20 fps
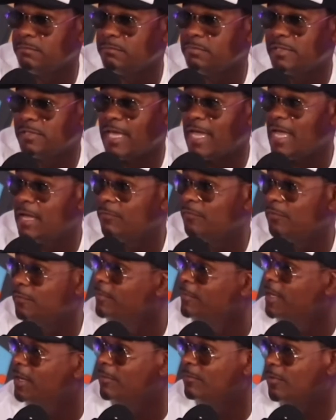came
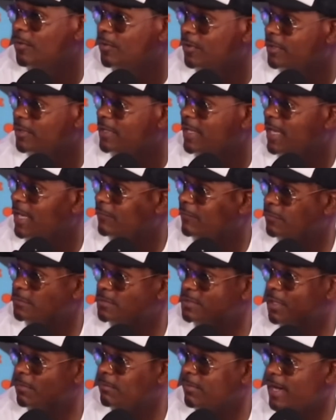from him or it came from
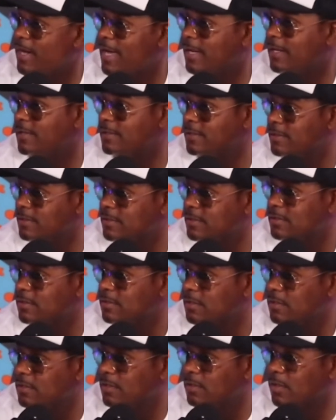somebody,
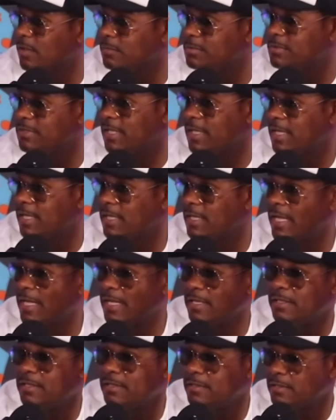you know what I'm saying,
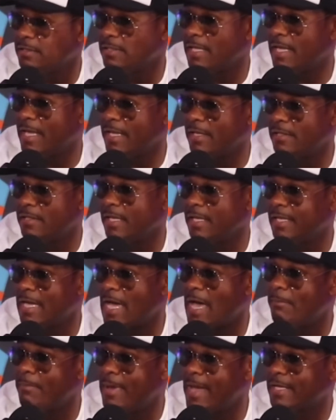that it
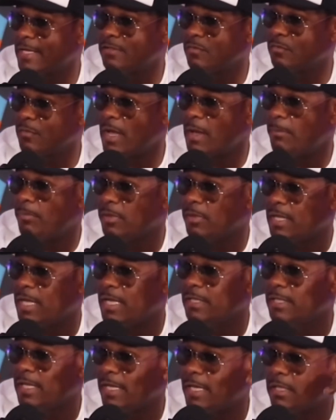got back to Rap A
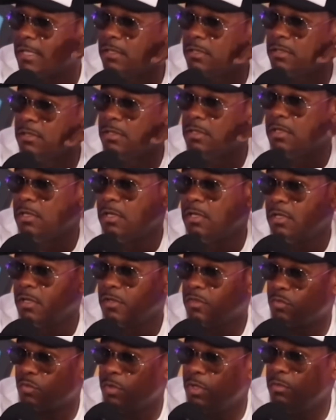Lot that
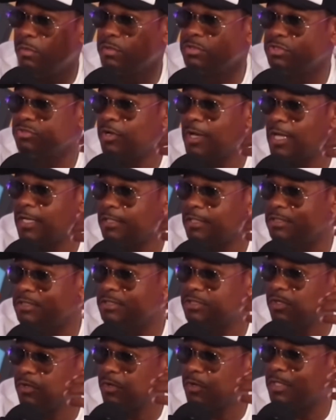3 was trying to
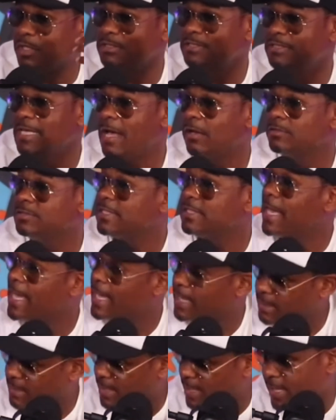discourage
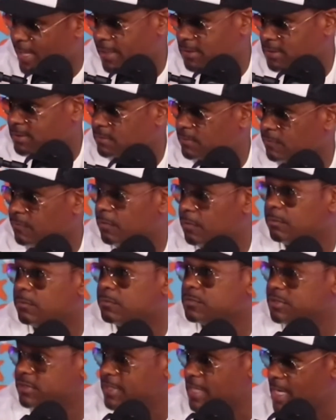Southside cats
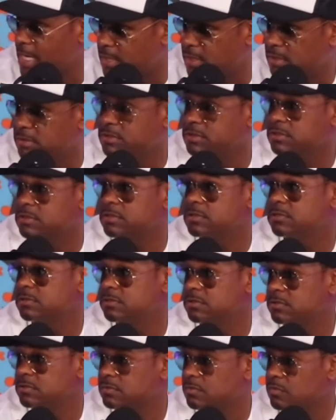from signing to
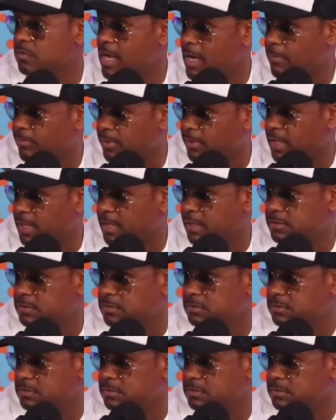Rap A Lot.